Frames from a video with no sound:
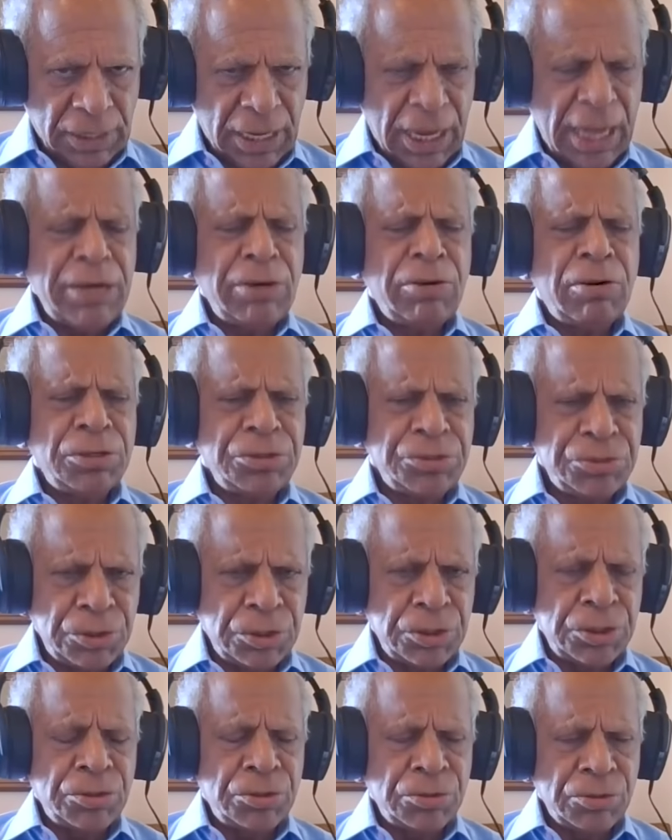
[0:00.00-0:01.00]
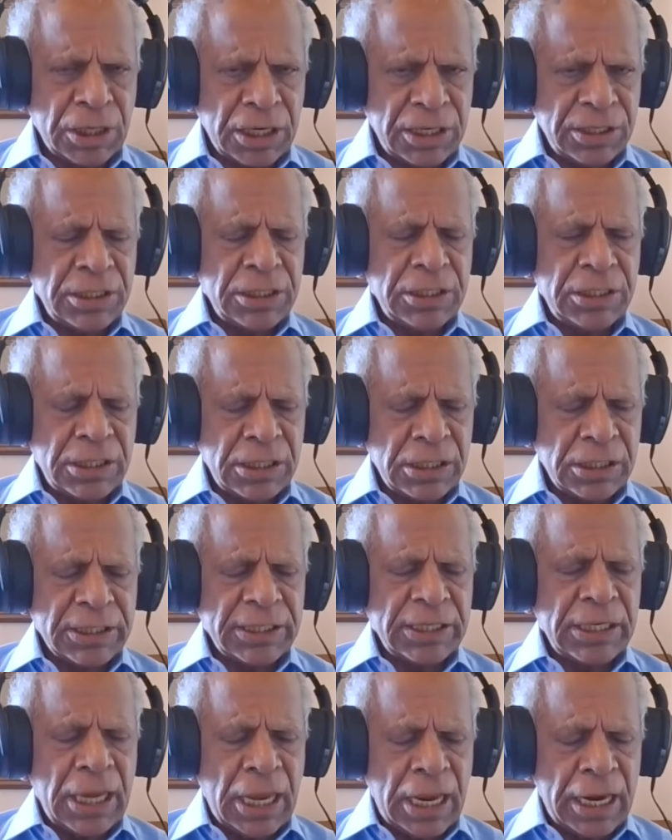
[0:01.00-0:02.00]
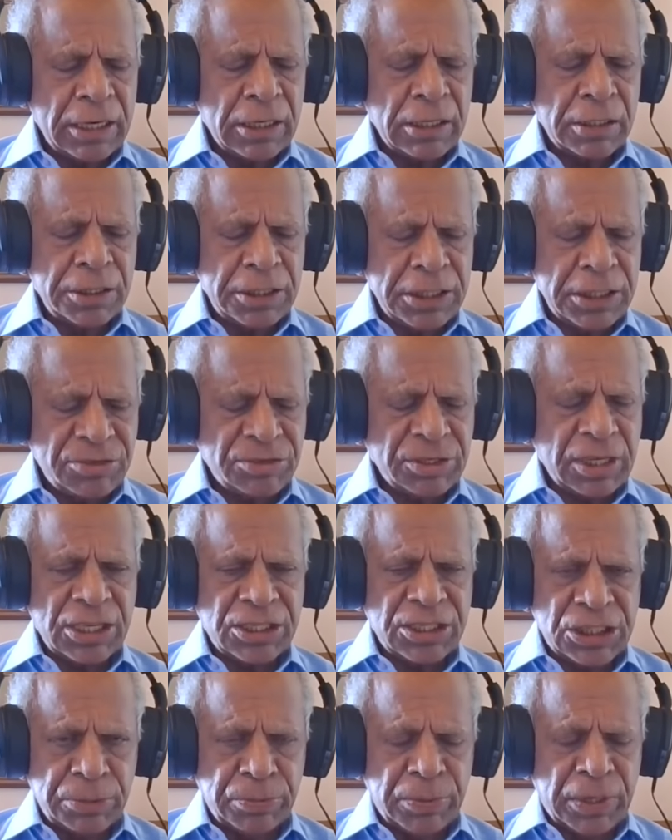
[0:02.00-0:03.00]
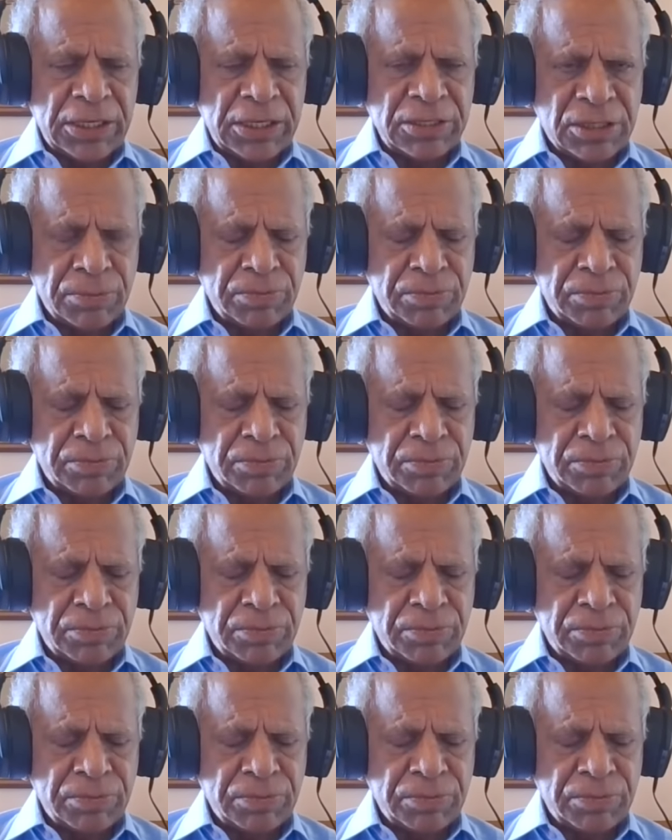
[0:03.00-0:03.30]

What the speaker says: And also, you know, it is customary